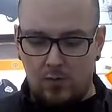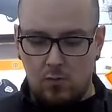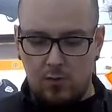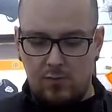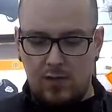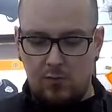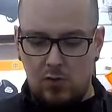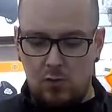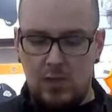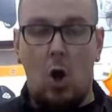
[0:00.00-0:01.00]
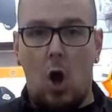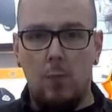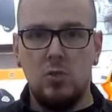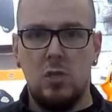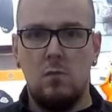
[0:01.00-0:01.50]
So they've given you the
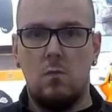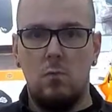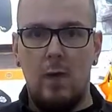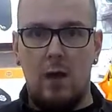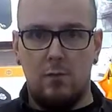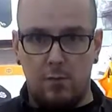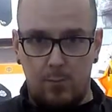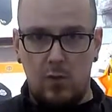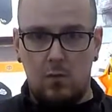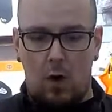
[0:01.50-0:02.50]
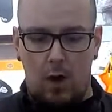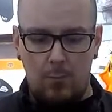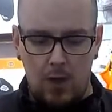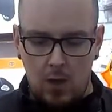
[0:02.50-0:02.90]
option to mount from the top,